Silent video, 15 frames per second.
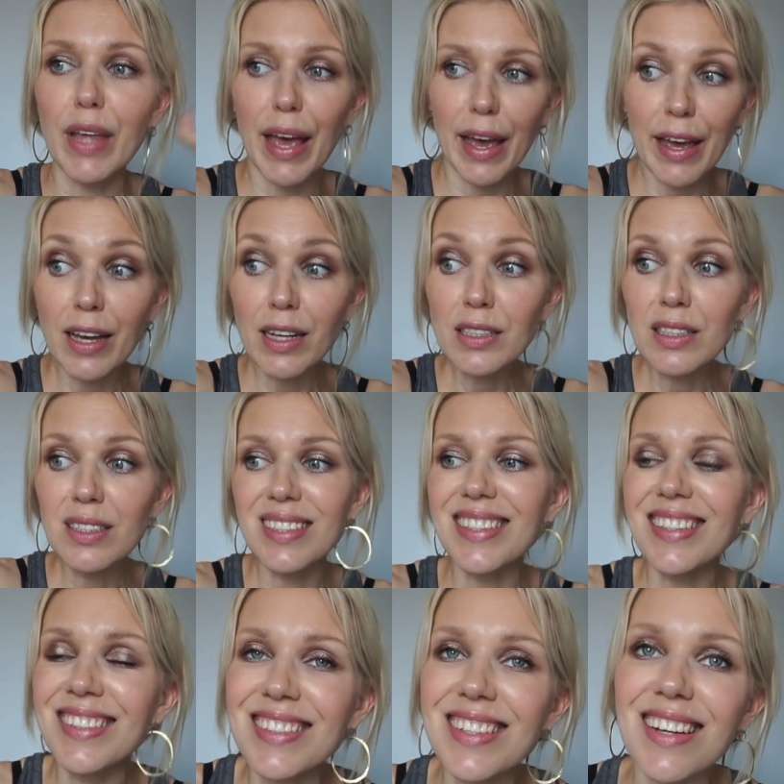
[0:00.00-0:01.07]
And
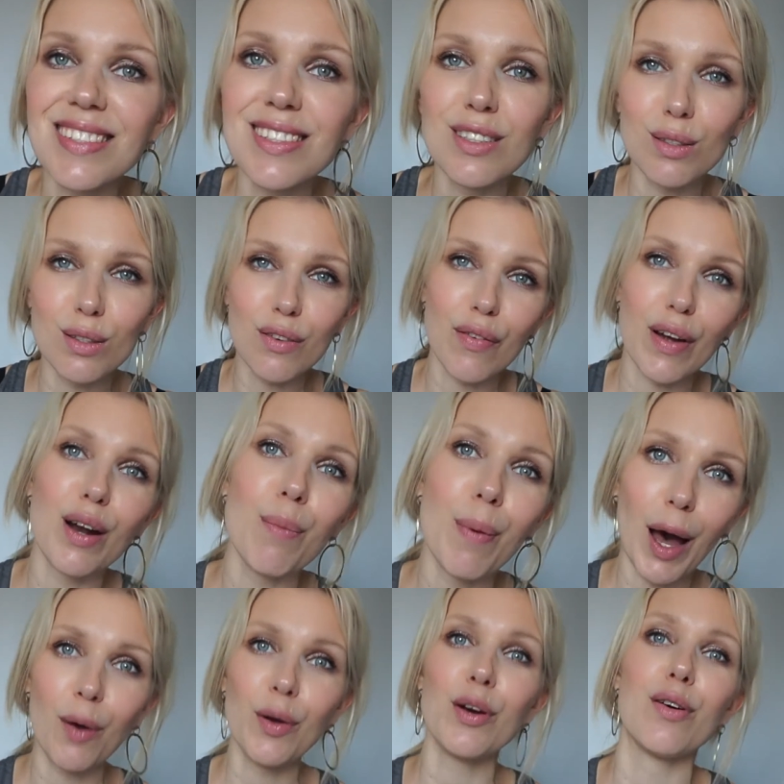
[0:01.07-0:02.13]
it doesn't look very
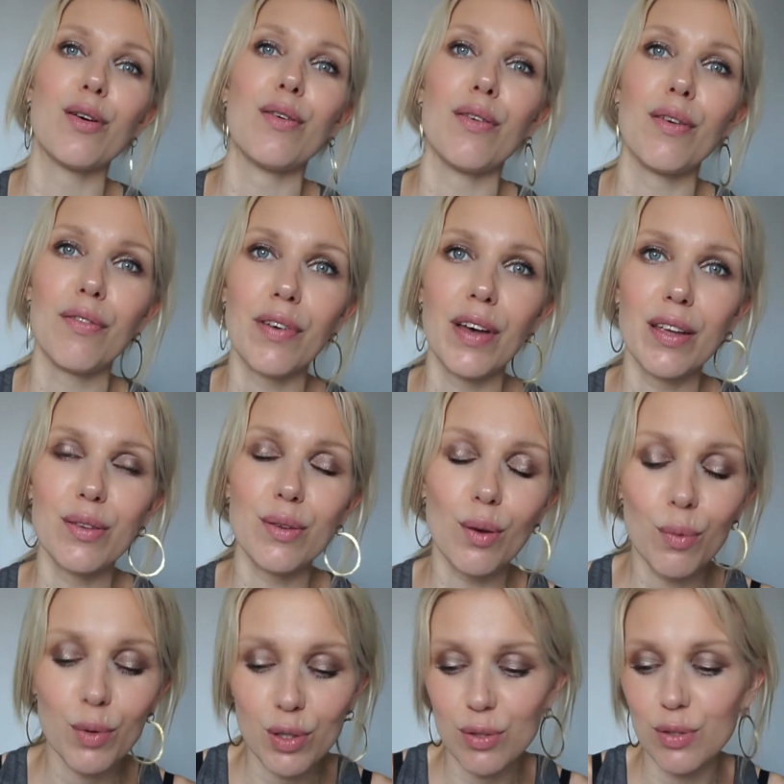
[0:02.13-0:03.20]
powdery on your face,
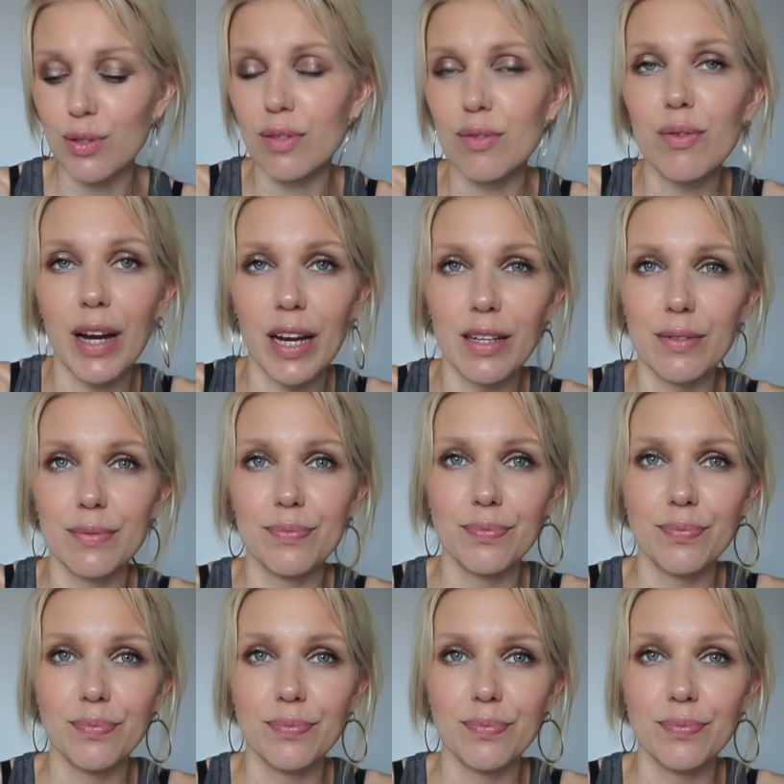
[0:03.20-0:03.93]
so which is great.